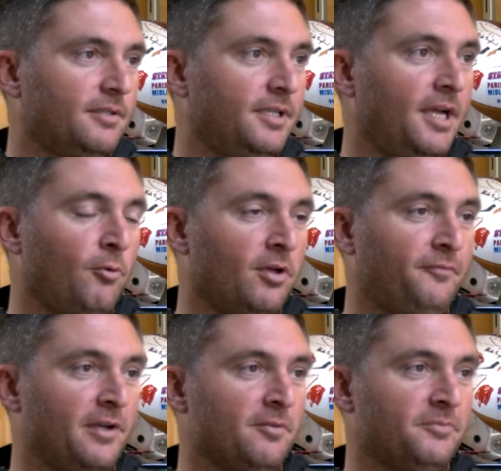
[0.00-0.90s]
Yeah, well, it
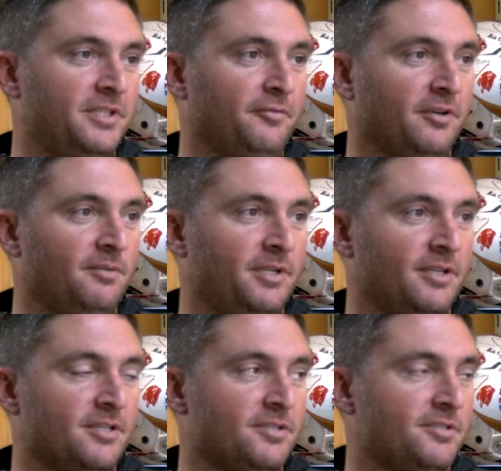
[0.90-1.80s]
felt different
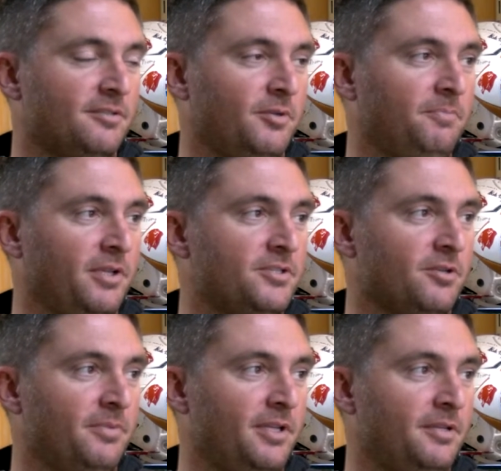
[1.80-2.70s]
because we'd played
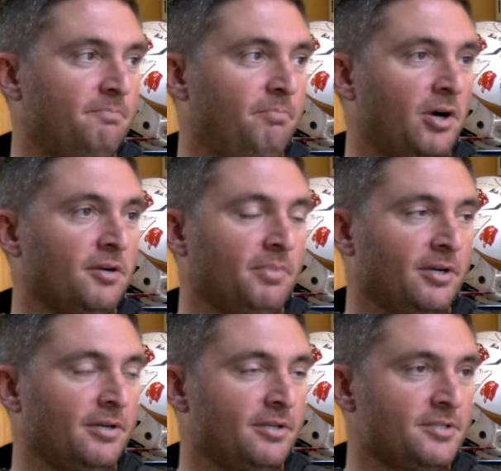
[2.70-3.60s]
so many barn
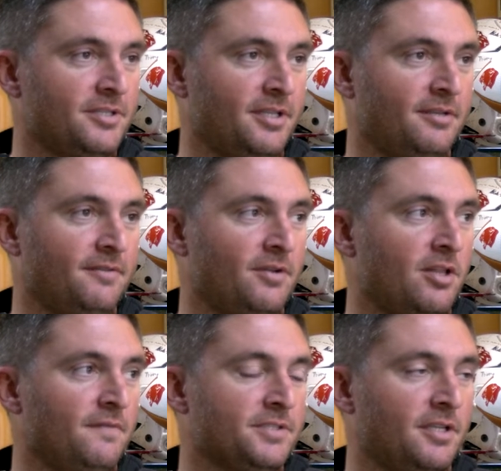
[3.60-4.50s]
burners that
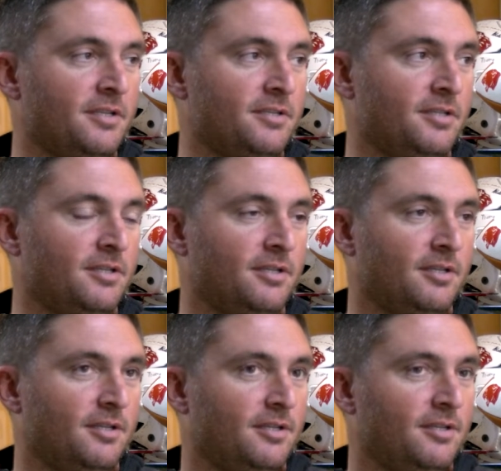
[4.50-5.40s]
all of a sudden to
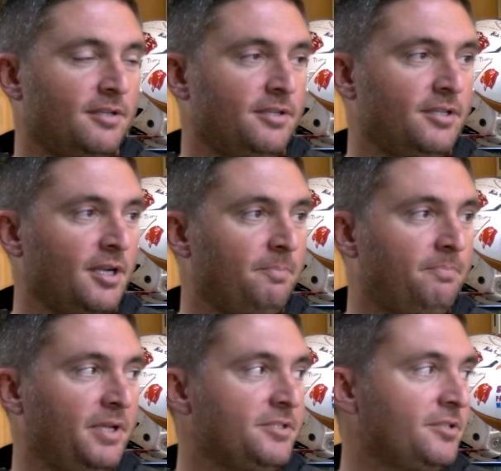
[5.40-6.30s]
kind
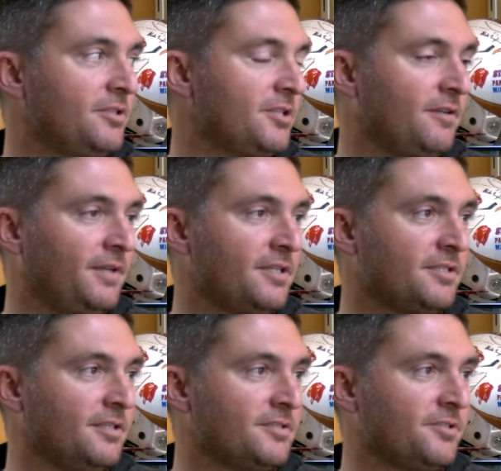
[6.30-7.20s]
of pinching yourself
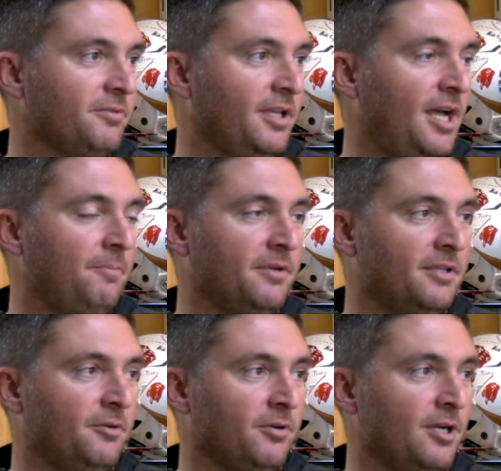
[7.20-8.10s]
asking, is this really happening
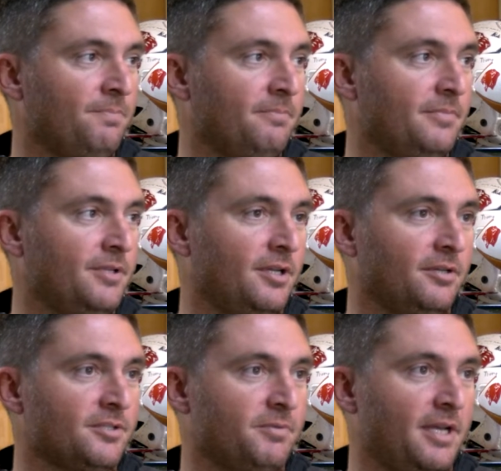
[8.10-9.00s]
that we're up,
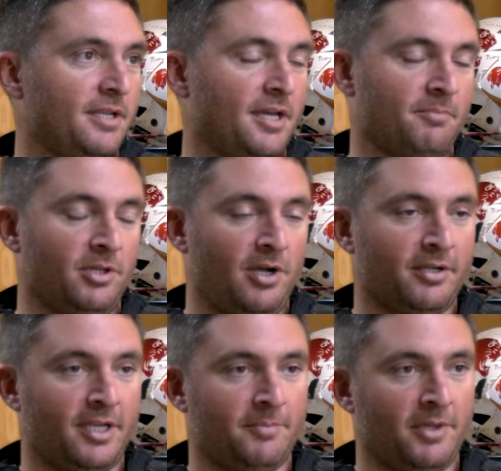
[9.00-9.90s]
because we hadn't had a
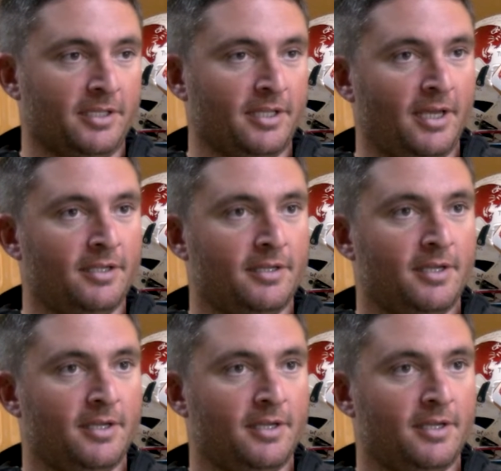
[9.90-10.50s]
blowout game like that.